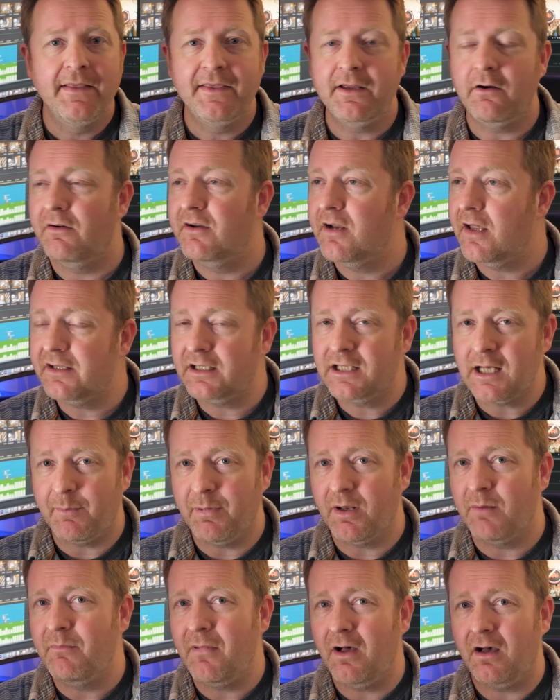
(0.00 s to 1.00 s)
There are another
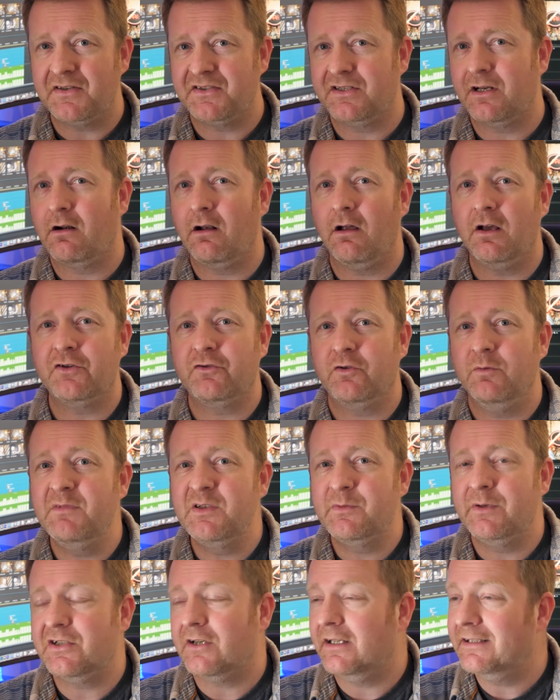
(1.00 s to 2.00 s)
couple of masterclass
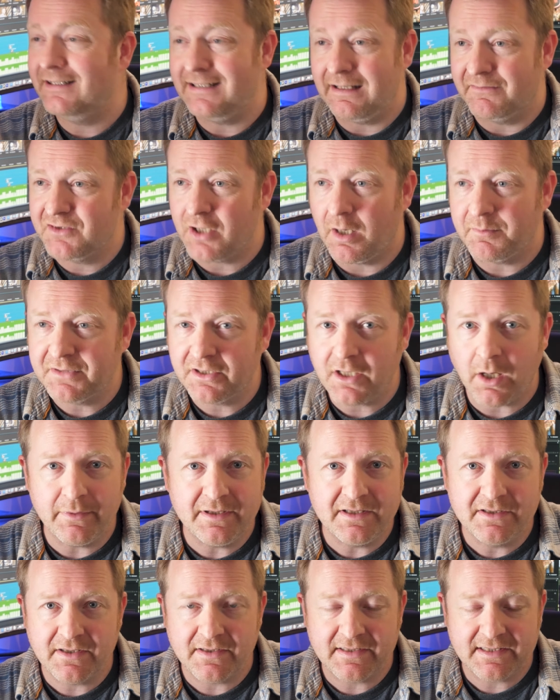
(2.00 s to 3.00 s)
rooms which I didn't have time to go
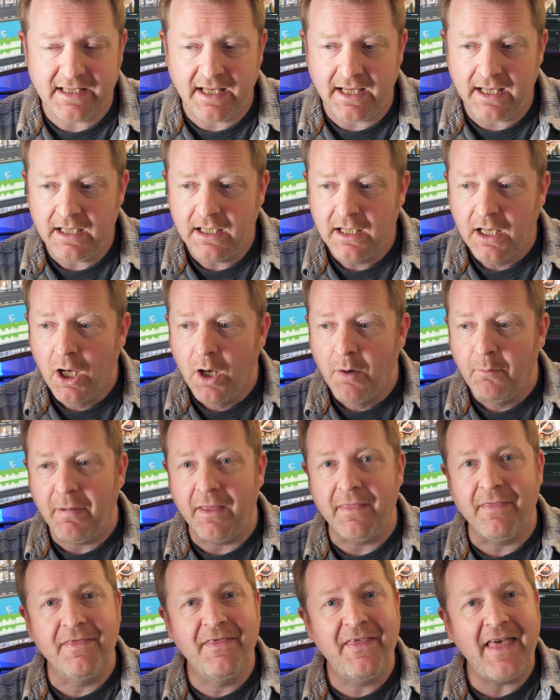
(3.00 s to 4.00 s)
in to see,
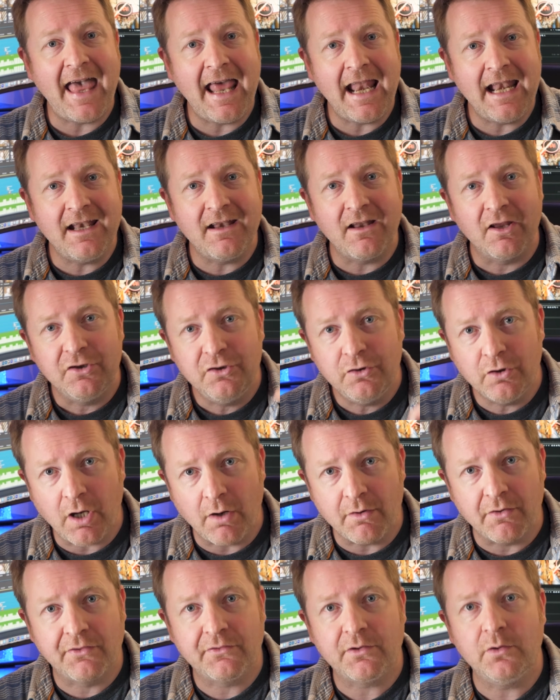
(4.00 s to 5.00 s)
but then you
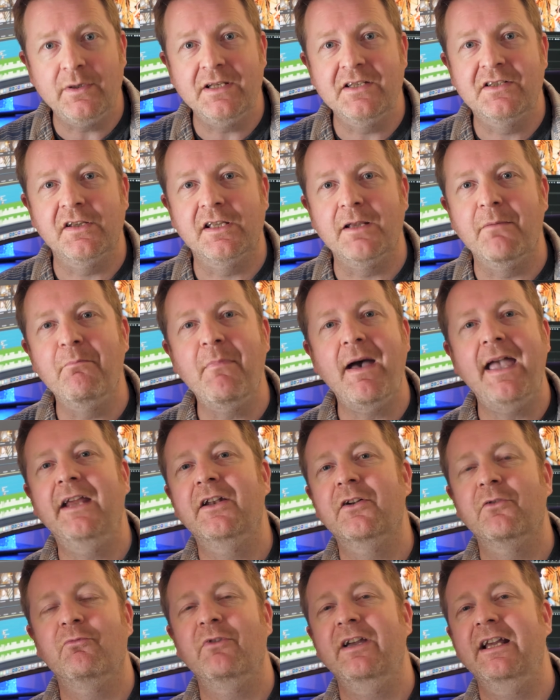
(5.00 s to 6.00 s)
go through into the
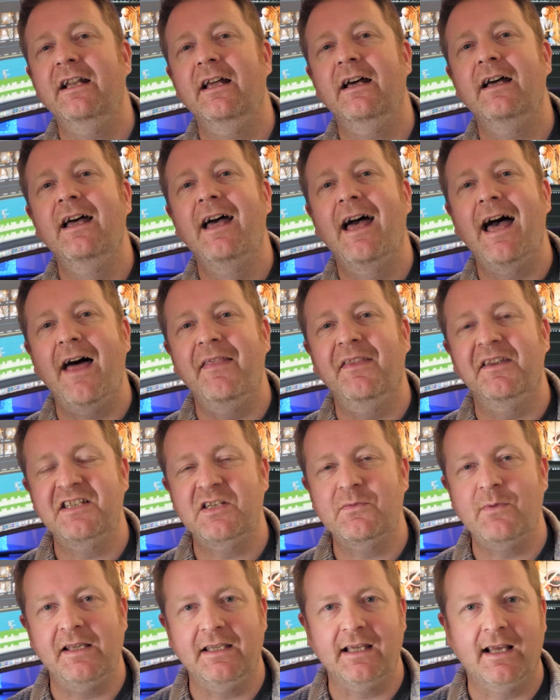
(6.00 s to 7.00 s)
main arena, and this
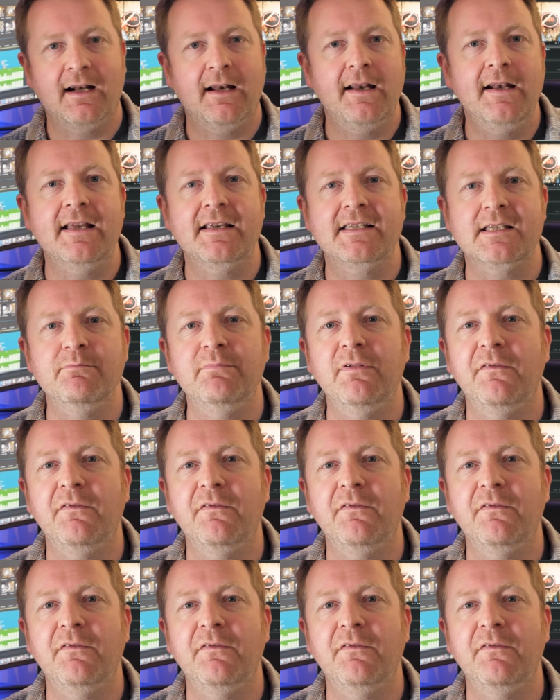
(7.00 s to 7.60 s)
is where the clinics and